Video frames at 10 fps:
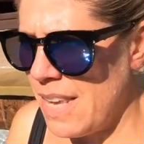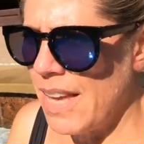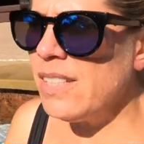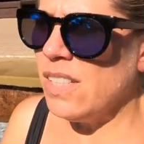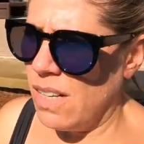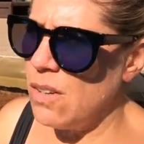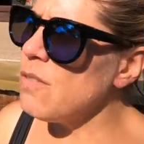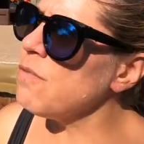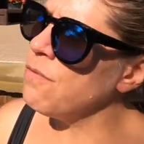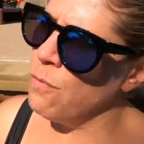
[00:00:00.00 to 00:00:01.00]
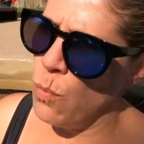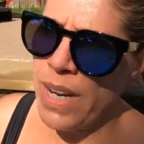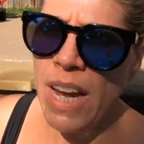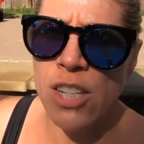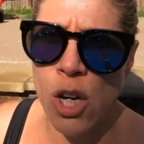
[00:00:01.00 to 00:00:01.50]
Yes.
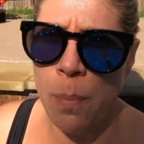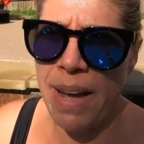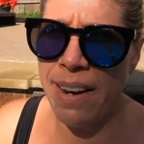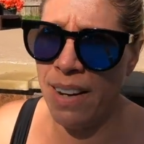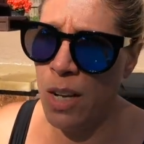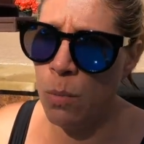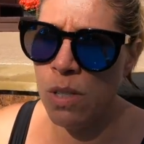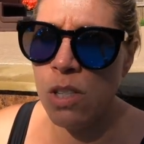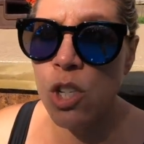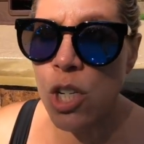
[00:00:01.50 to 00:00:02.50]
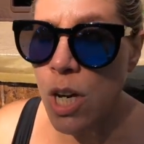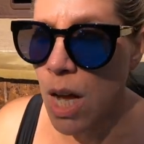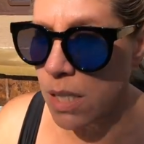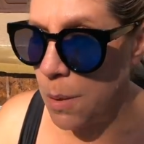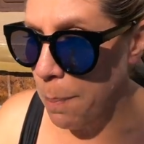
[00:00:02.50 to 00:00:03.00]
We got Joe back, and he was
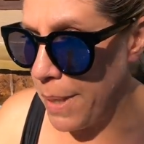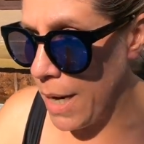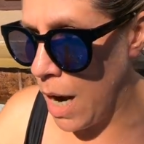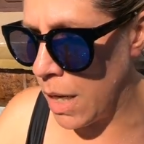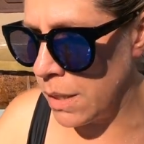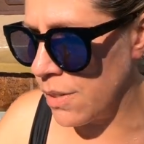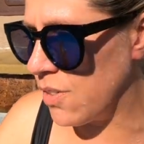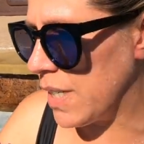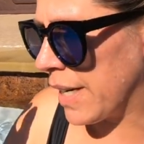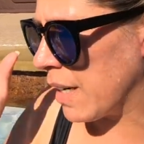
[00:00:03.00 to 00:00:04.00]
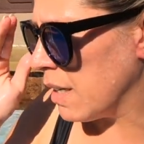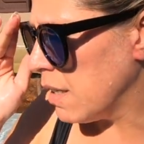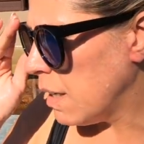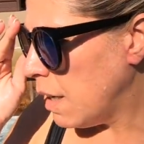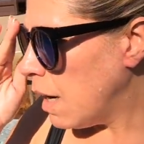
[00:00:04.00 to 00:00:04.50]
just beyond sick.
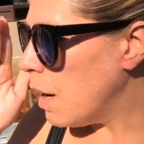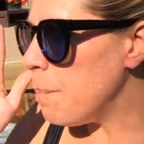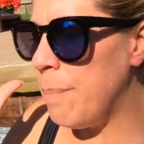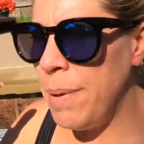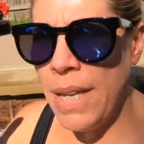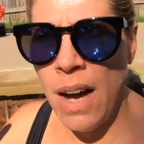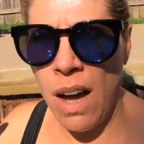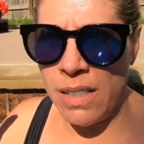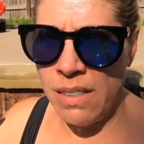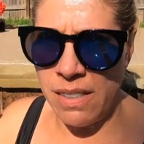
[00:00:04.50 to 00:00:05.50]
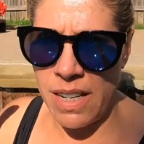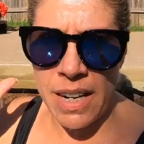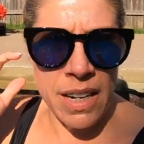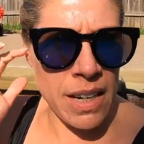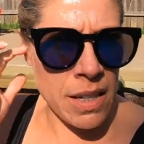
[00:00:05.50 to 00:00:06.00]
Beyond
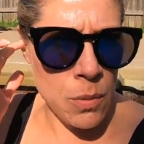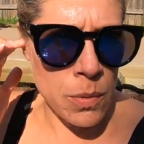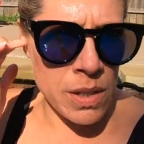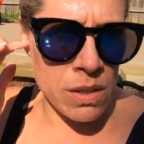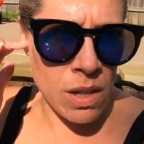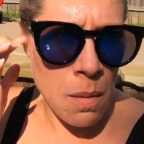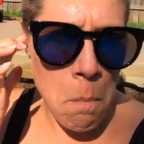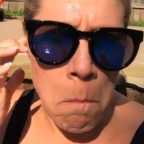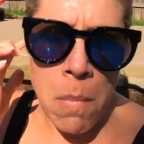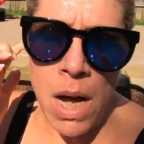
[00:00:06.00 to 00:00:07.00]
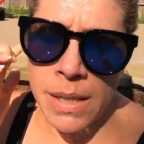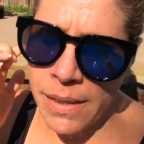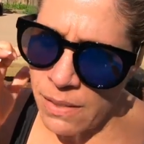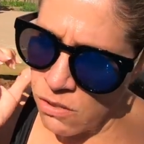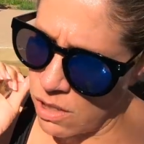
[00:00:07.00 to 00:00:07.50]
sick, and it was
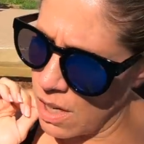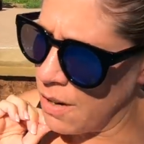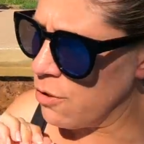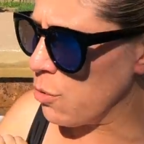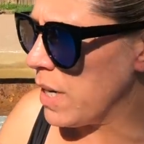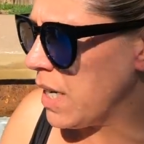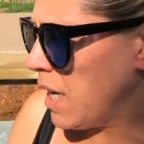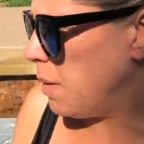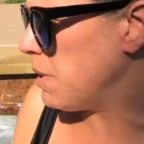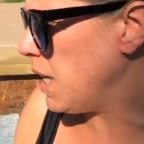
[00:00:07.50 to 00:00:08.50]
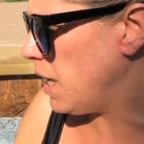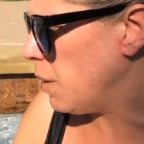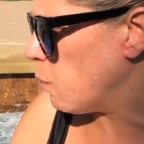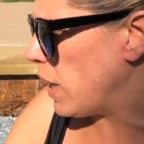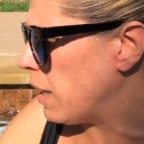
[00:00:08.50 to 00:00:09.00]
months of treating him to get
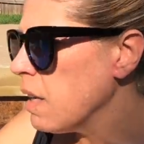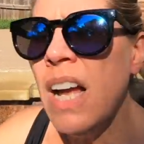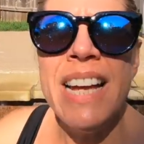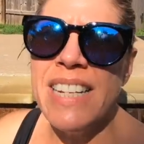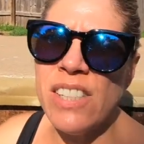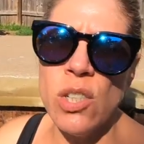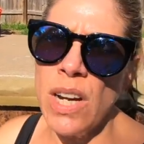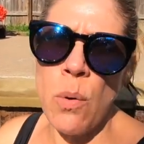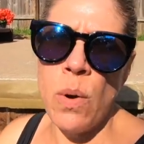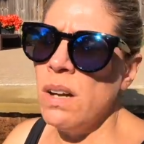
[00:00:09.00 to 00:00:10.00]
him well. He's still not